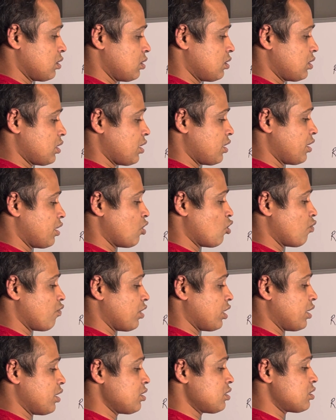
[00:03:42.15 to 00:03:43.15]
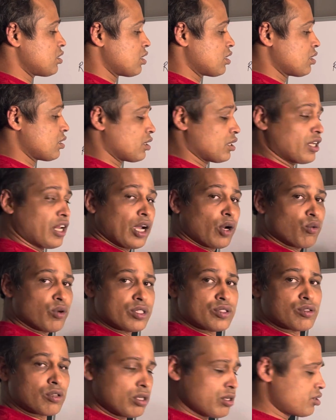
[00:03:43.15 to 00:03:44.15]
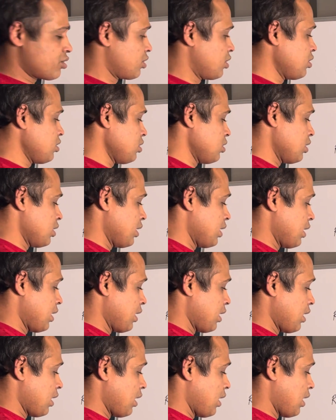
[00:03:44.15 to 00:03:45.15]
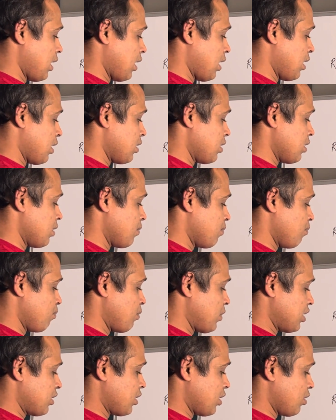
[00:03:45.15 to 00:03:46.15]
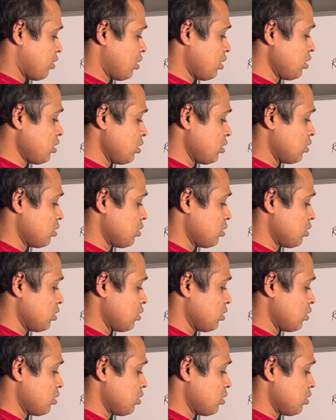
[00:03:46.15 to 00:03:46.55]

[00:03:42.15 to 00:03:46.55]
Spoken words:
10 equivalent in aqueous solution, and methanol,